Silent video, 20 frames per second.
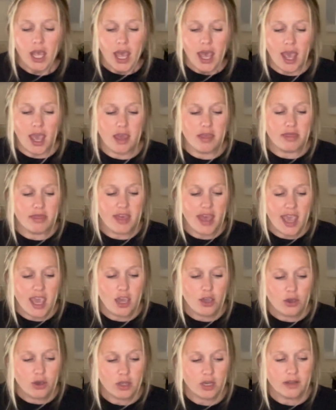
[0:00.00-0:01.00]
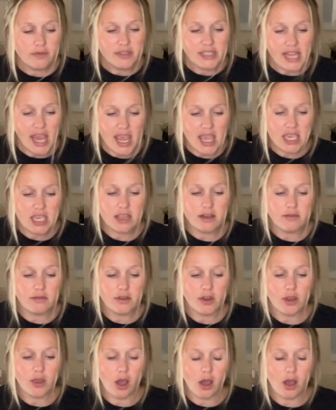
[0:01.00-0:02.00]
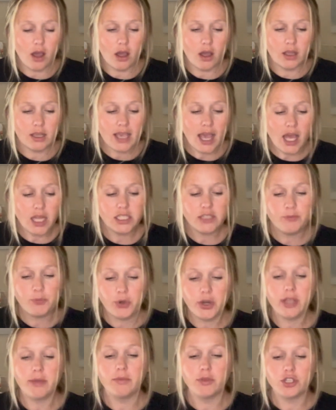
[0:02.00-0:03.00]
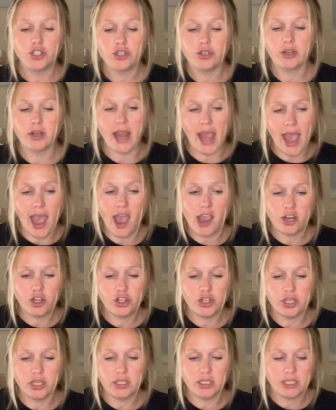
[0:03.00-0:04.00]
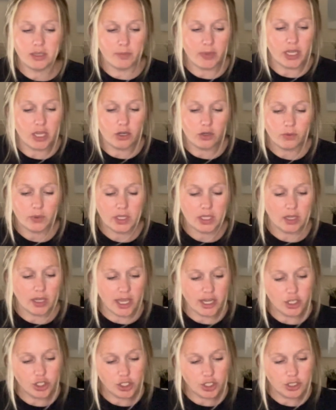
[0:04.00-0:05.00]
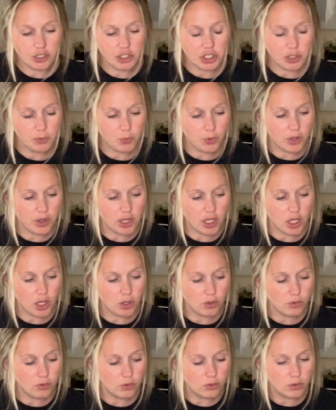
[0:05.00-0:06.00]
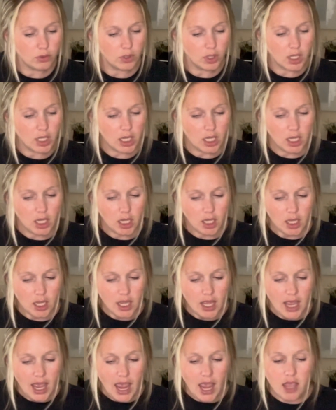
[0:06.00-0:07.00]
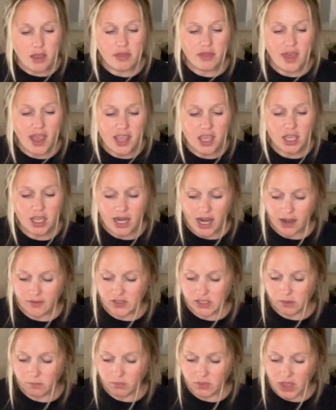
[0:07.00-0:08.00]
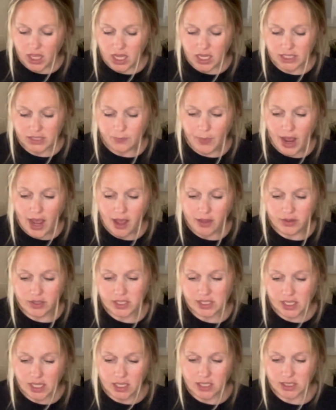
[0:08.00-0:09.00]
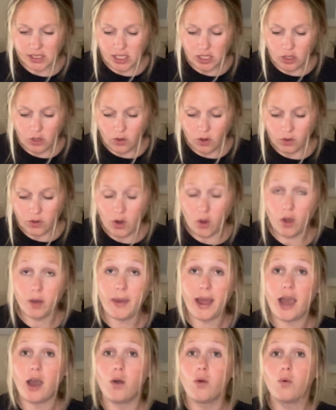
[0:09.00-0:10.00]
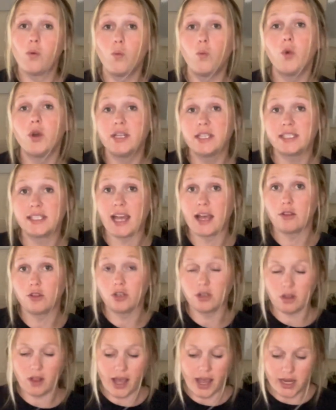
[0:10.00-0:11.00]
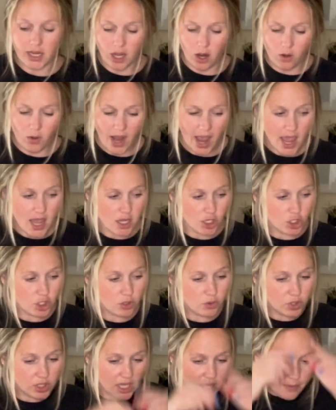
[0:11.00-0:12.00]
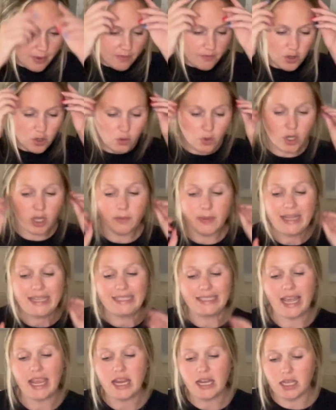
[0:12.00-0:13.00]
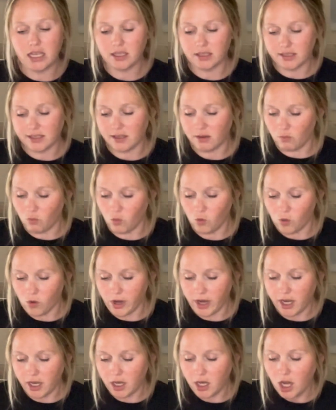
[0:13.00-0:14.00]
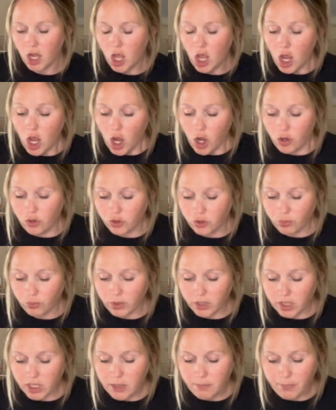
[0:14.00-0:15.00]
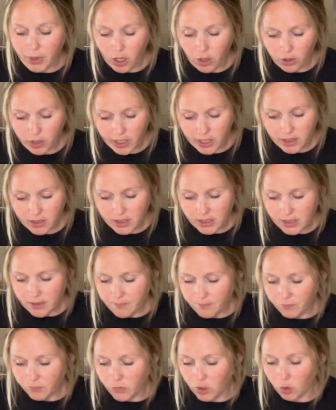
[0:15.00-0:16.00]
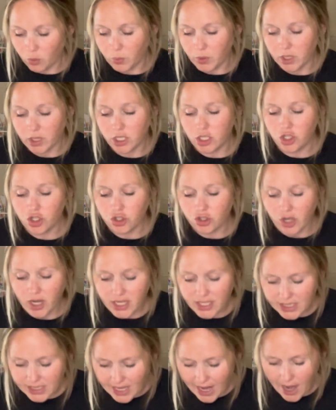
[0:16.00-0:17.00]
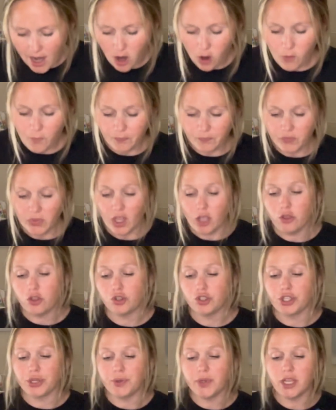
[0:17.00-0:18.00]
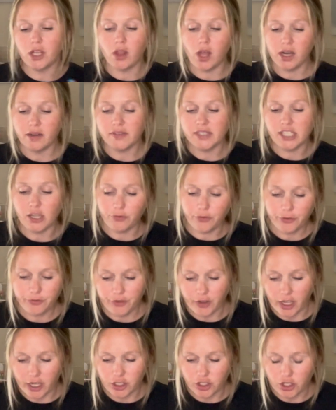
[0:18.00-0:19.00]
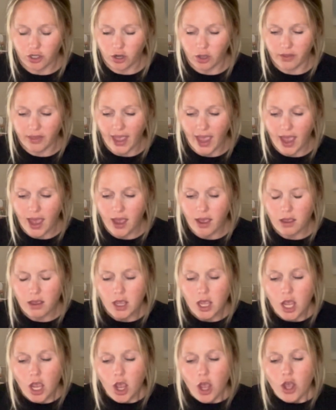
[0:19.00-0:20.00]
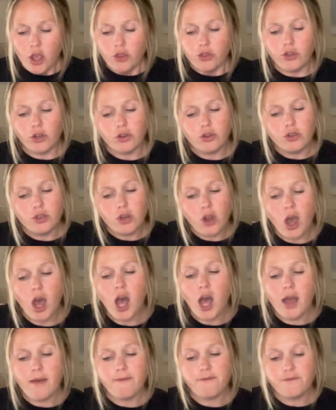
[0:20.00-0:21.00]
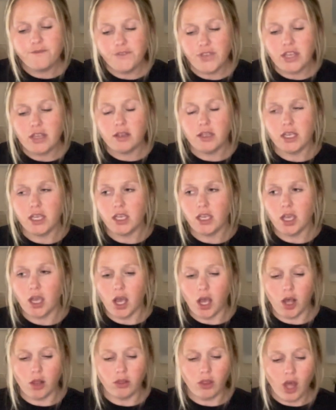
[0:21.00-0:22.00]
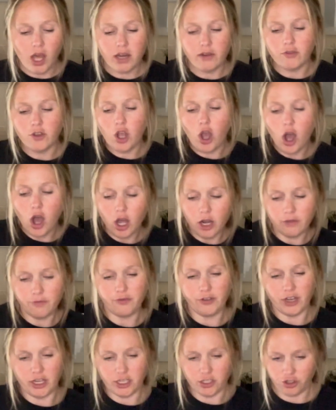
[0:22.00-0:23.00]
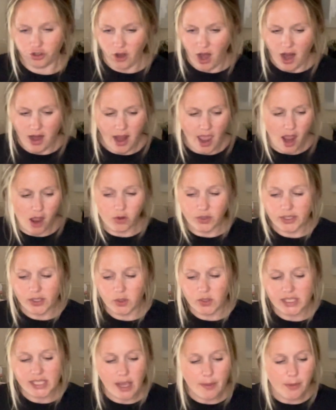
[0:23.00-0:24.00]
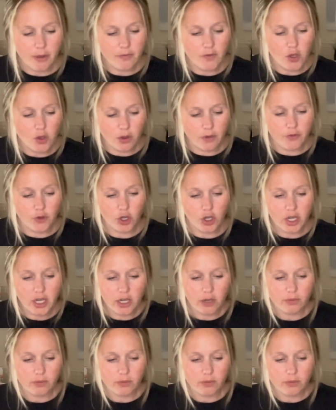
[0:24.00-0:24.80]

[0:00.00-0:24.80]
and they could have taken kind of premature action to be in a relationship with you, and they could have some things behind the scenes that you don't know about. What does that look like? Okay, so some of you could be dating someone who's really burdened, they're really stressed out, they're doing a lot of self-reflection on that. They're not feeling a lot of confidence right now. So some of you, if you're in a